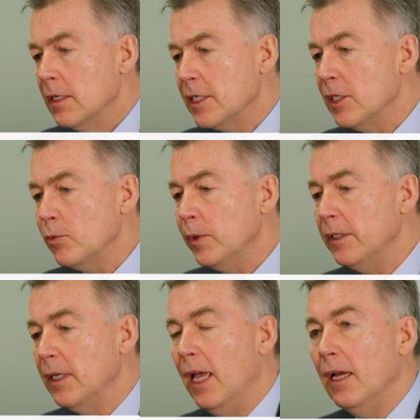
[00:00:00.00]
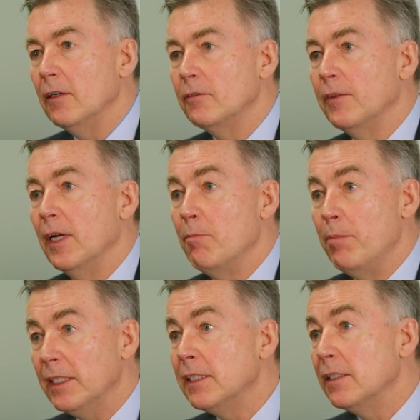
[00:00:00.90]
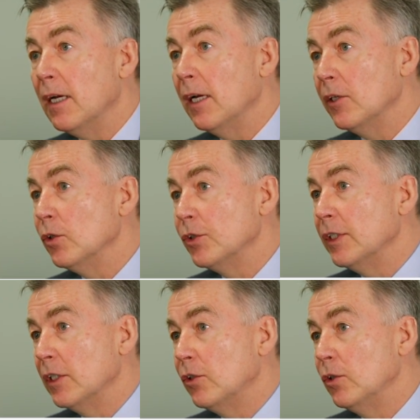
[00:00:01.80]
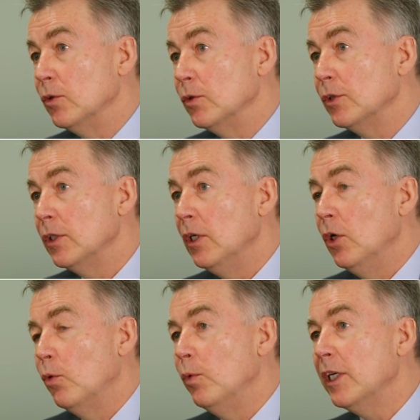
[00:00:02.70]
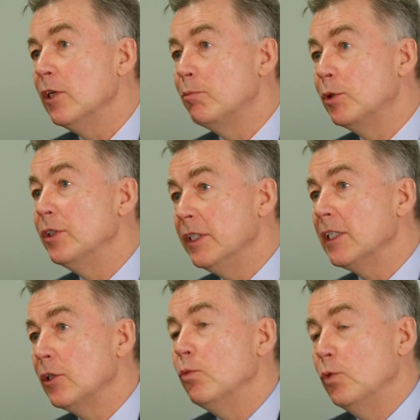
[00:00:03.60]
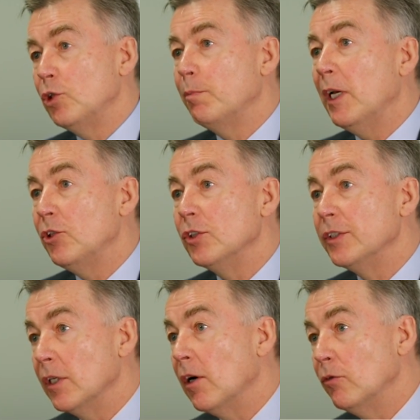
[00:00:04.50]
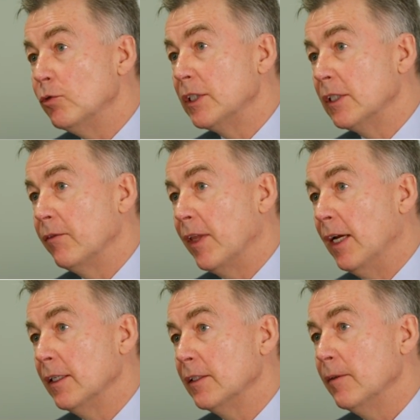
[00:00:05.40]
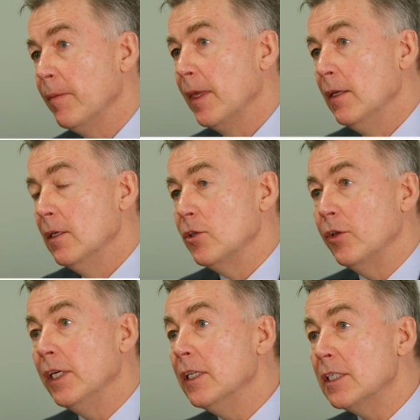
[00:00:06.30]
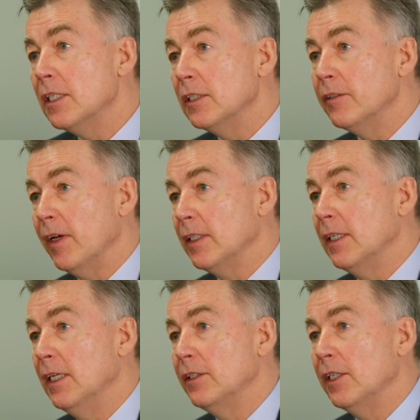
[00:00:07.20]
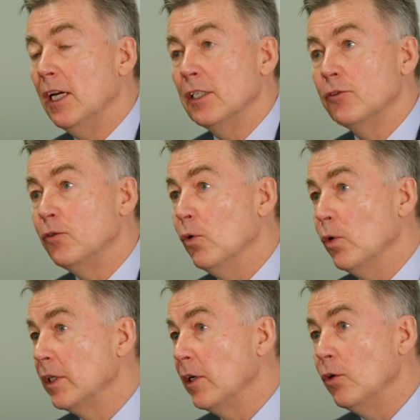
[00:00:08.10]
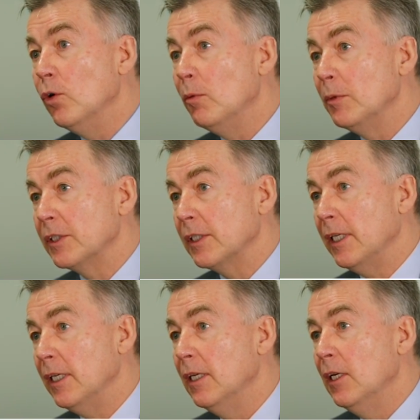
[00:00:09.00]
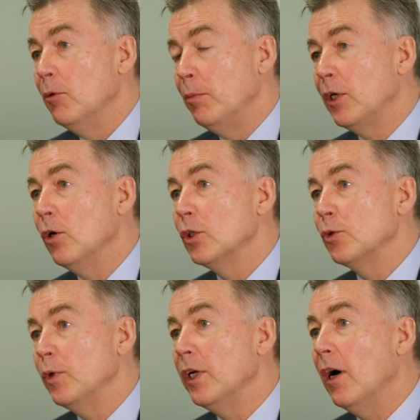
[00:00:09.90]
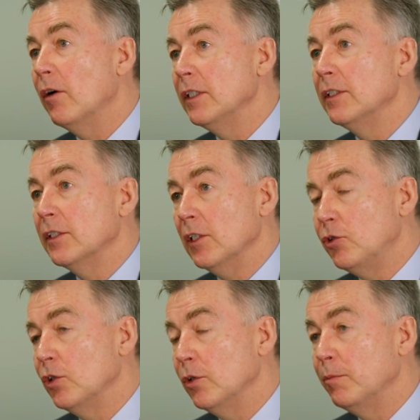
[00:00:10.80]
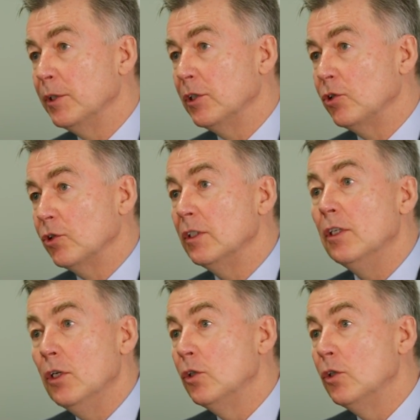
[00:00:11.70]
Since we have uh, better diagnostic tools, we can predict which patients are at risk of that. So the incidence of ectasia has fallen enormously because we are in such a good position